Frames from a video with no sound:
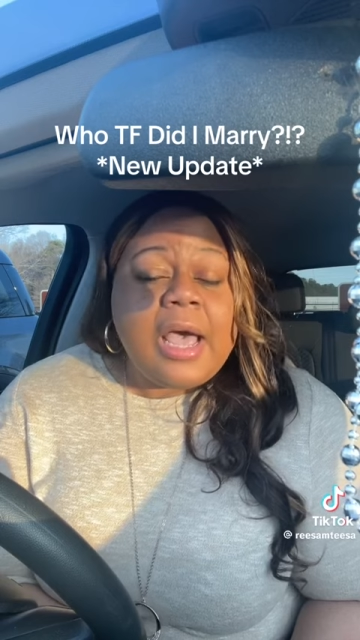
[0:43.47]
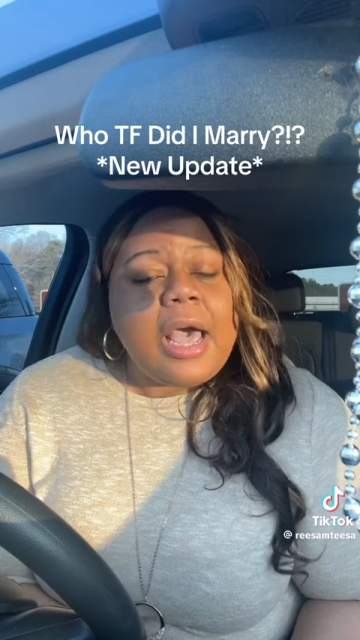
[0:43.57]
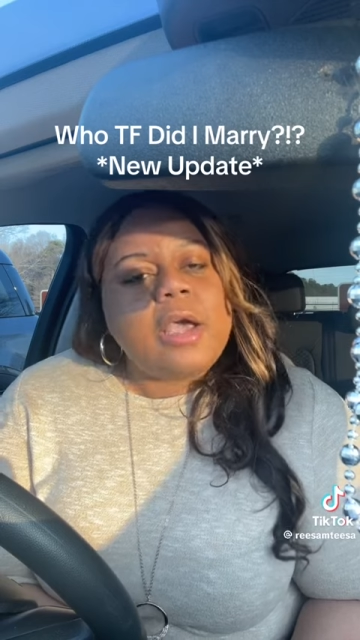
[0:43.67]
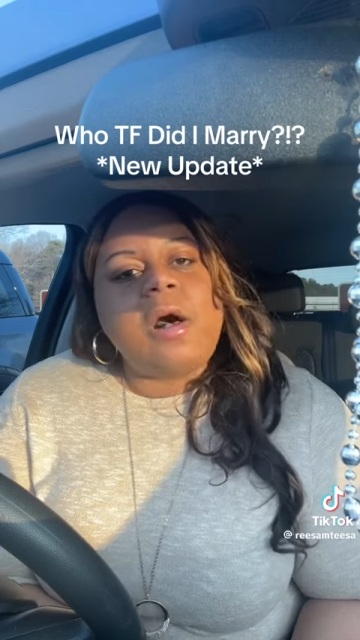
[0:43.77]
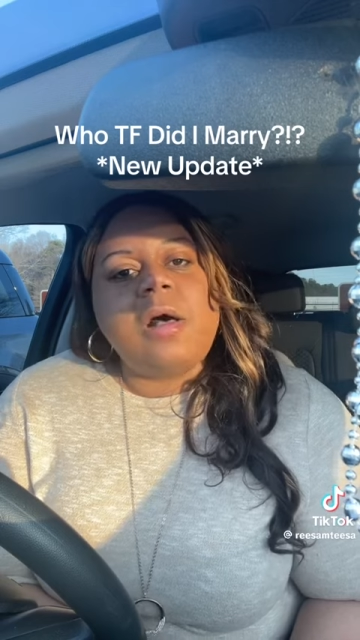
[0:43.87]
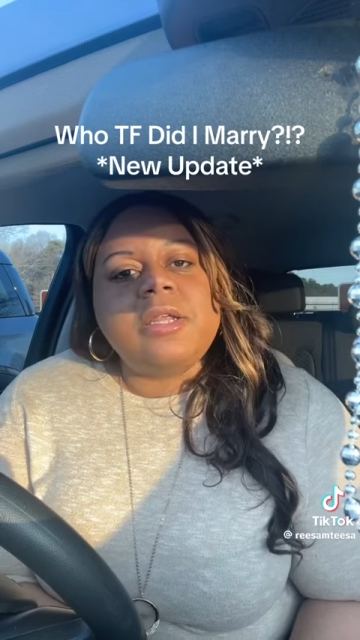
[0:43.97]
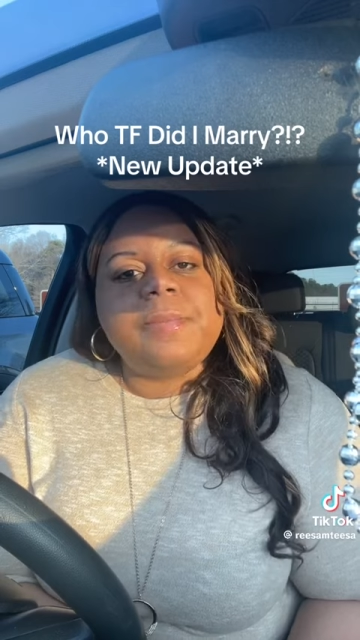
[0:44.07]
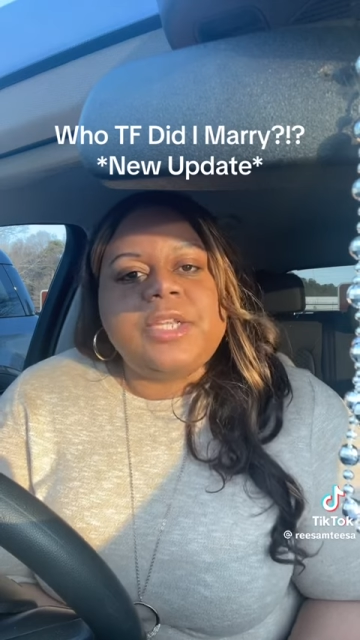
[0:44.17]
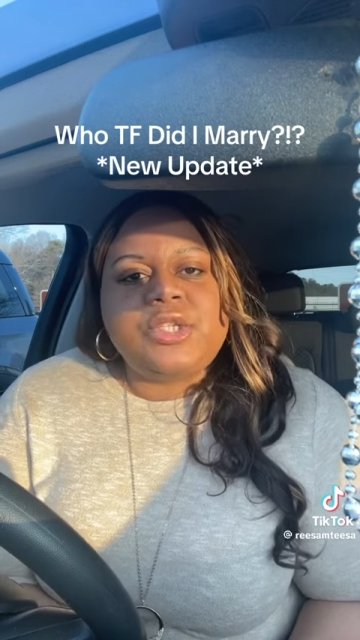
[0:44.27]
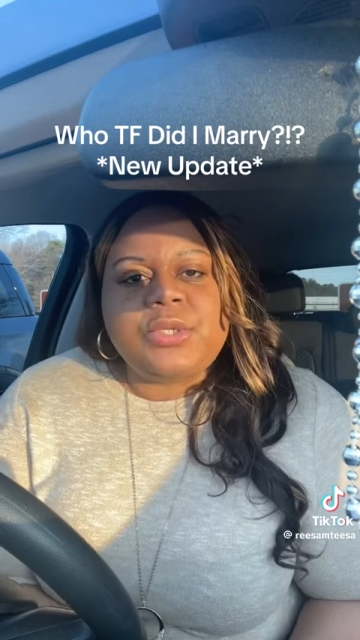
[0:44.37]
I called him
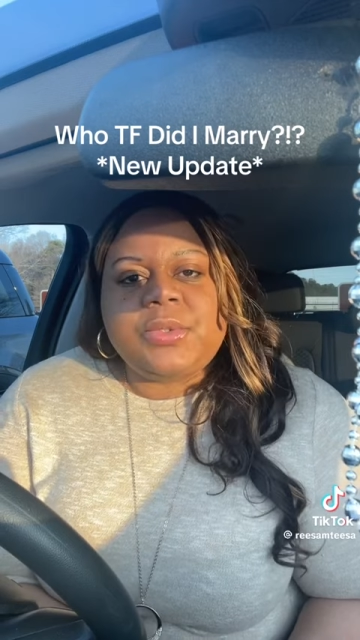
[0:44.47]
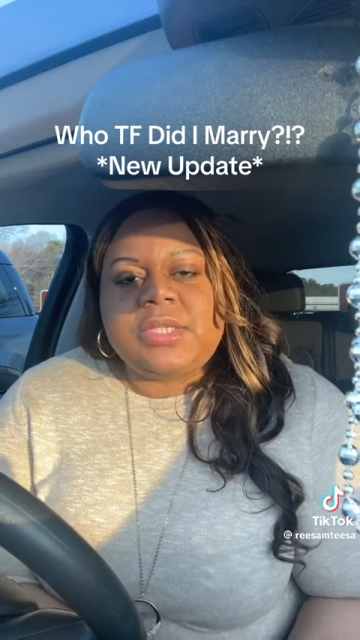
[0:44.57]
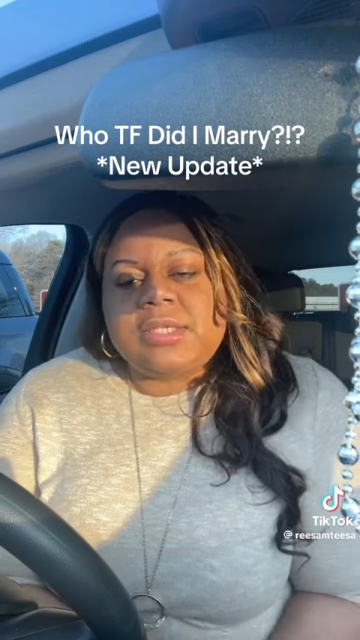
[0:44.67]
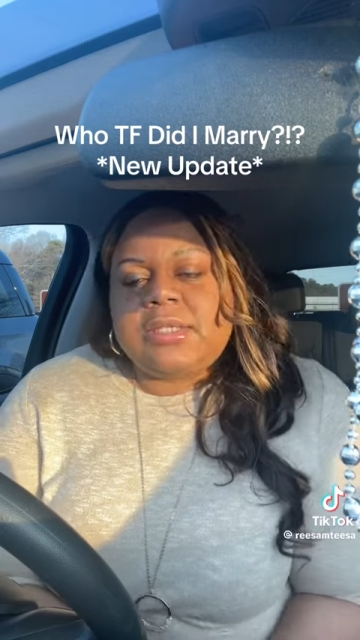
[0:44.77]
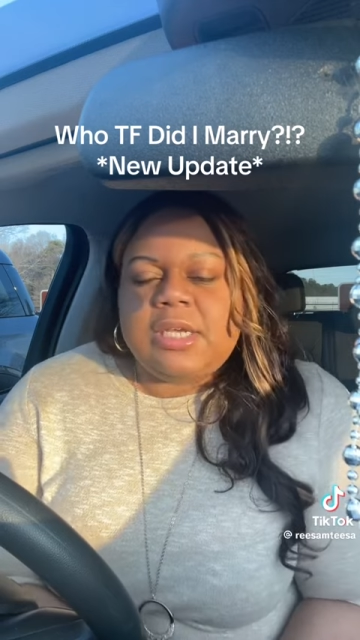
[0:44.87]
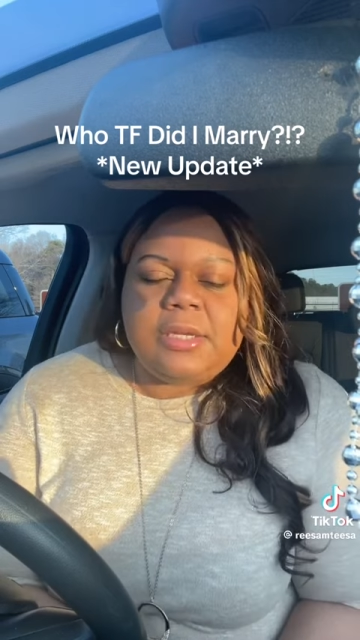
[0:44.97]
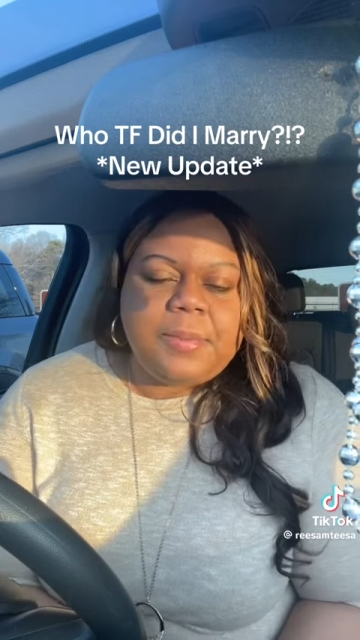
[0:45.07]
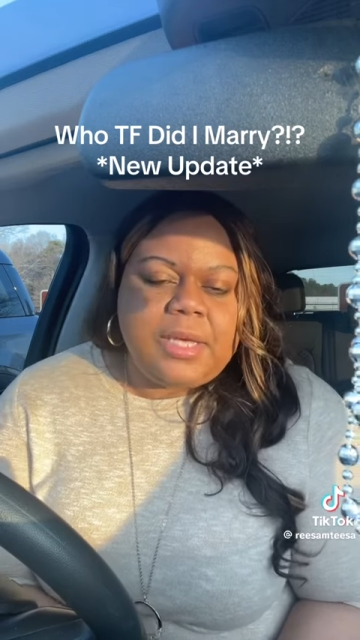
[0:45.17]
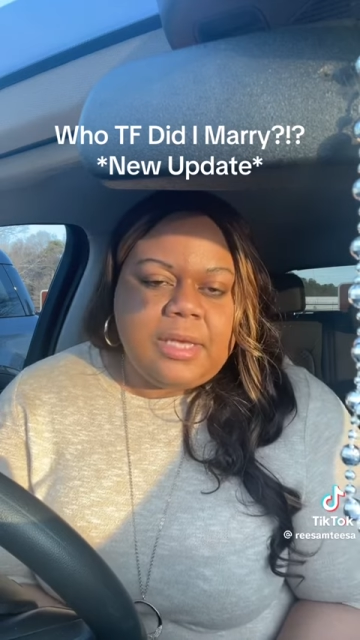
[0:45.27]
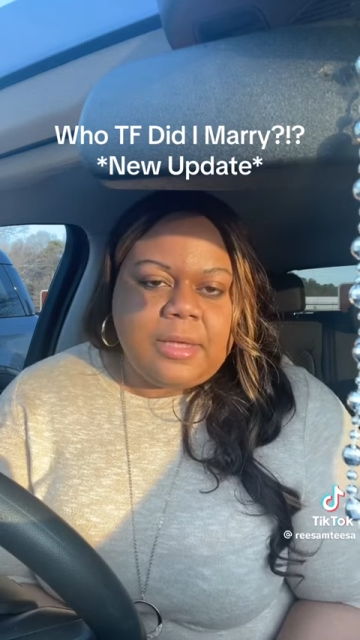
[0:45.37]
at 2:16
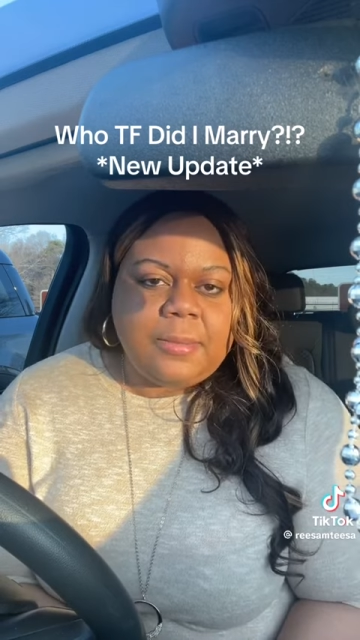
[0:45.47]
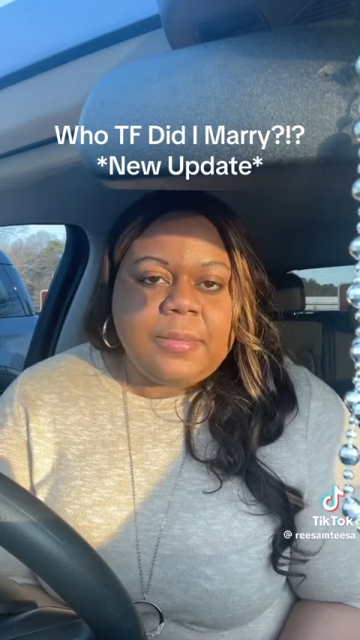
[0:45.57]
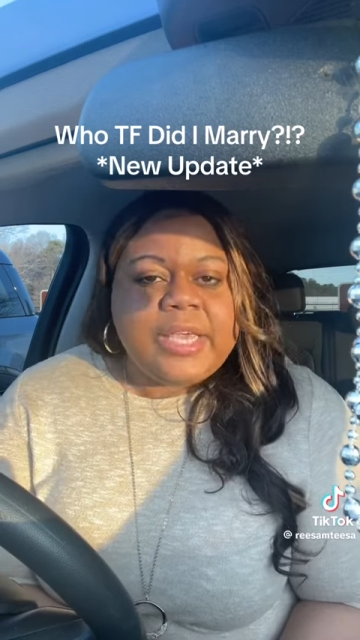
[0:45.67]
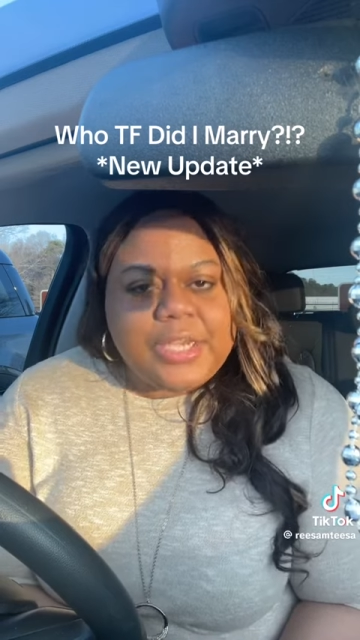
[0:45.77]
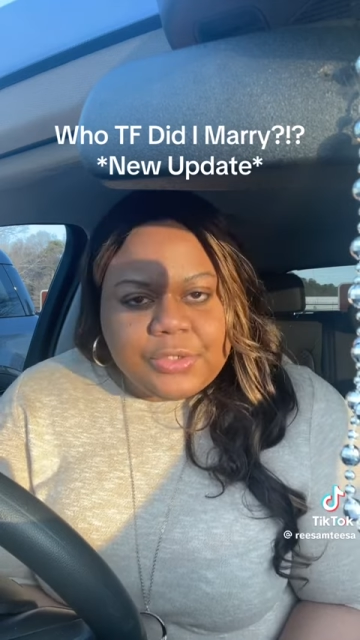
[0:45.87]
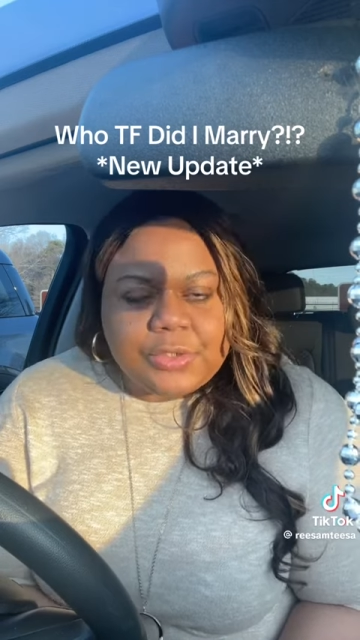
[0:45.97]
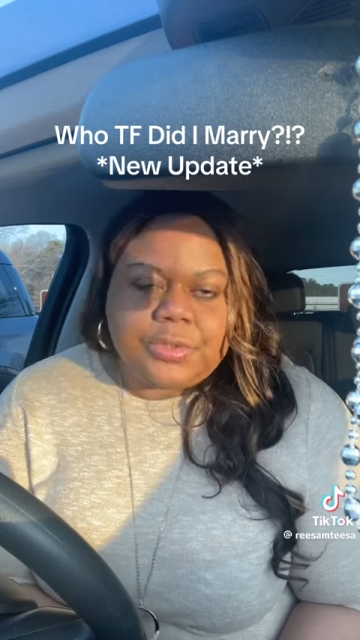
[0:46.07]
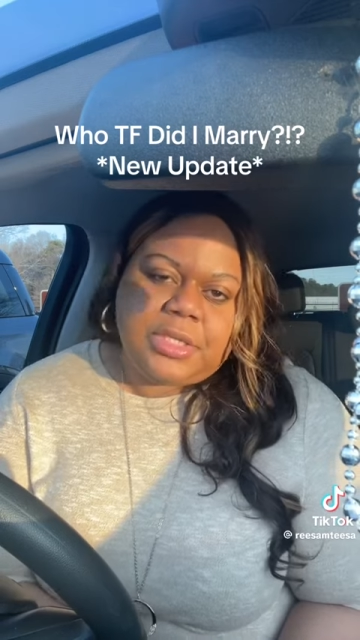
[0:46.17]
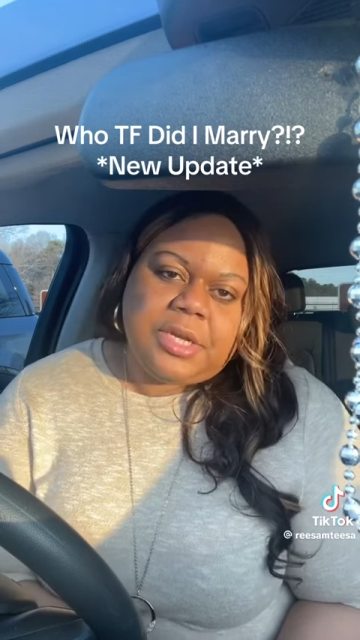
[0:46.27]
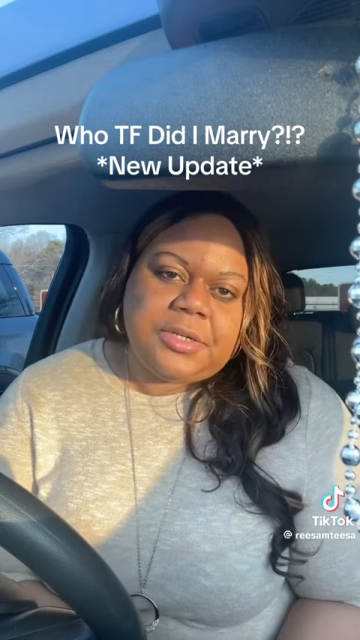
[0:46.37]
p.m. Eastern
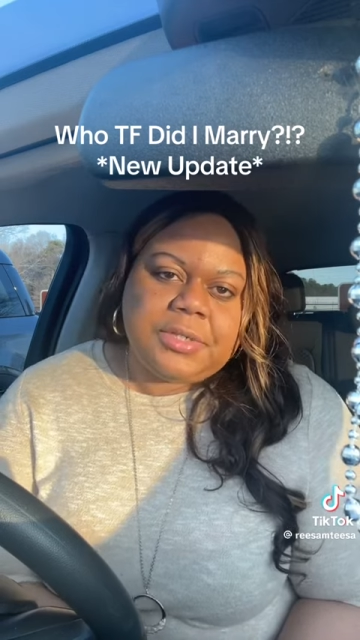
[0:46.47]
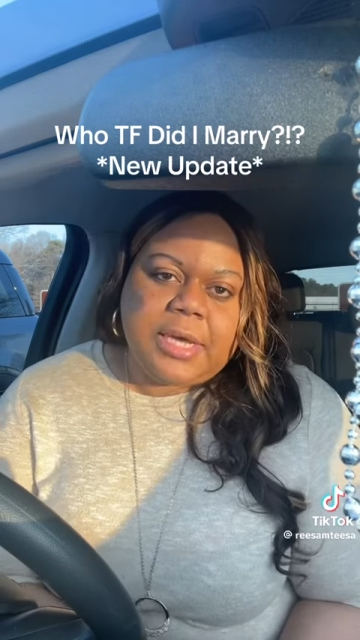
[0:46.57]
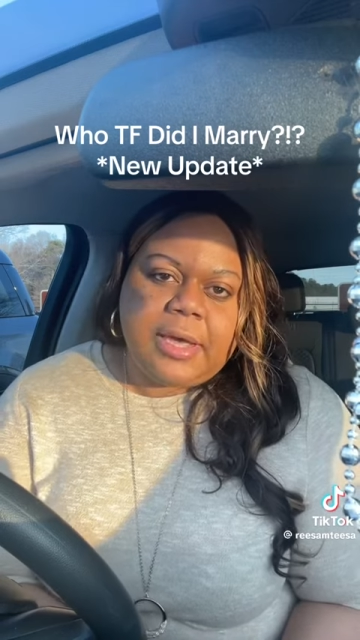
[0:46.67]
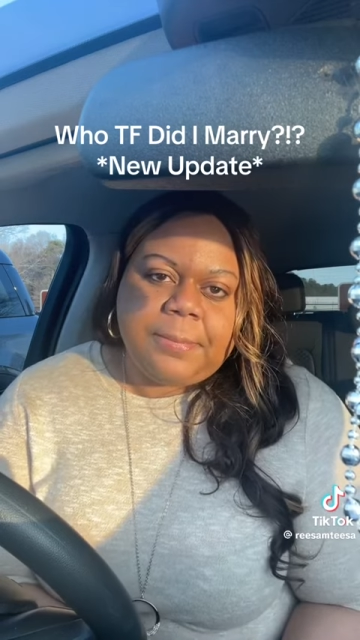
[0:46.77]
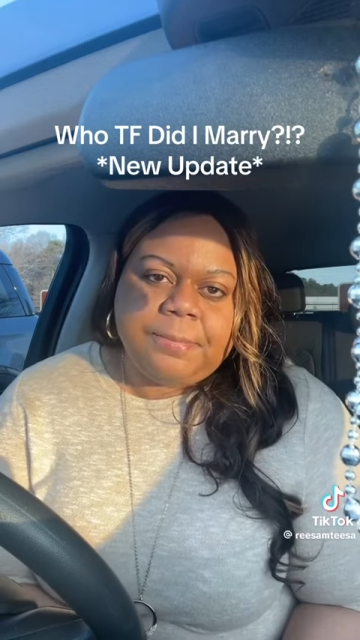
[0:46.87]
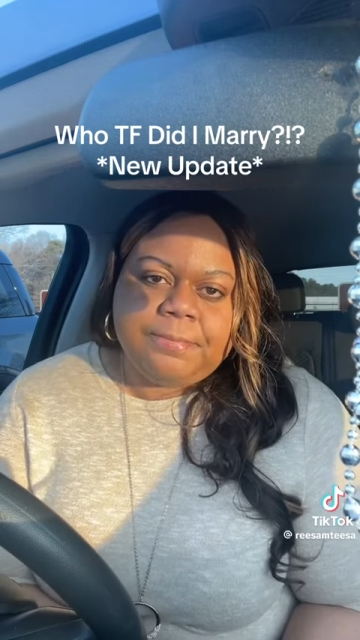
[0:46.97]
Standard Time.